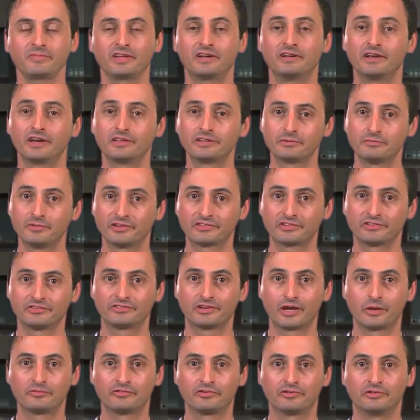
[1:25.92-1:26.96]
Another
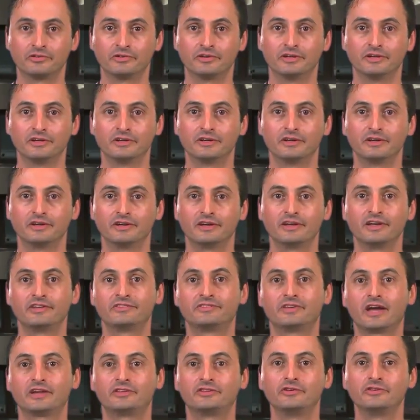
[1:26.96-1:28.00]
misconception
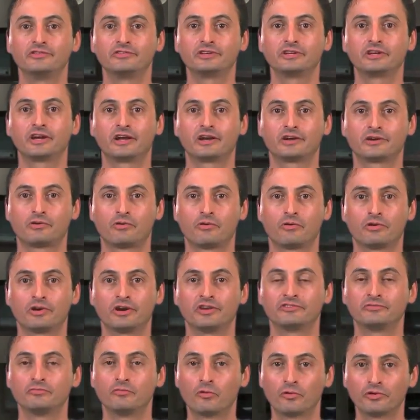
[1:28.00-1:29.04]
is that using GuttaCore
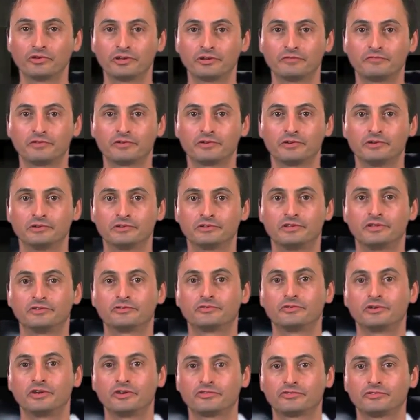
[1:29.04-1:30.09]
is more difficult than
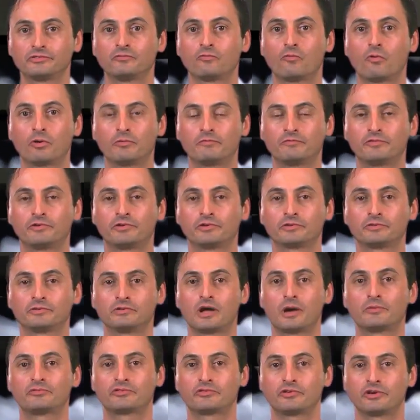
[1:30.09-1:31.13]
traditional warm
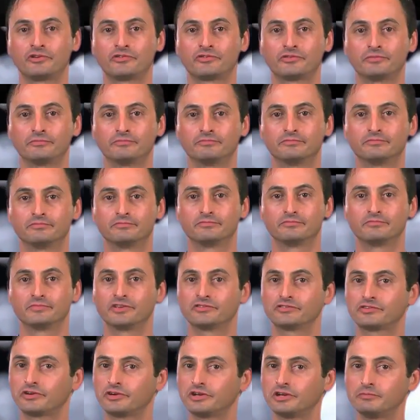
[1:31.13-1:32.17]
vertical obturation.
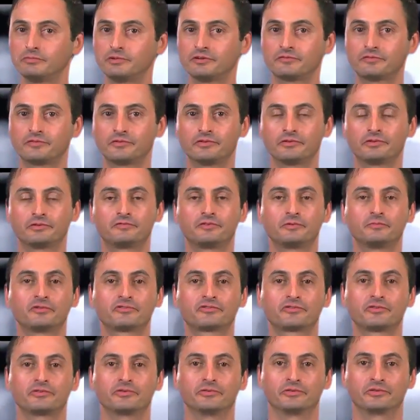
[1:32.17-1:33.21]
This couldn't be further from the
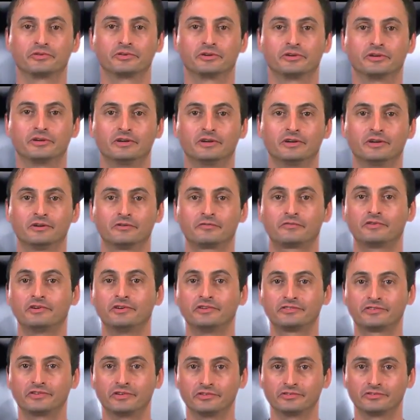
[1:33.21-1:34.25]
truth. For
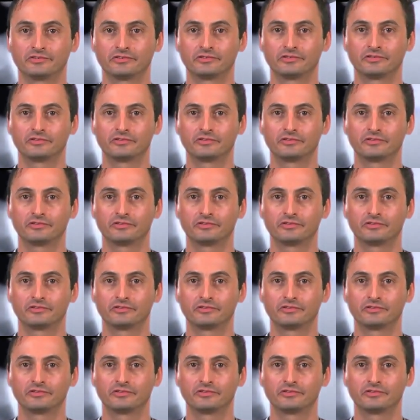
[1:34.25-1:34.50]
instance,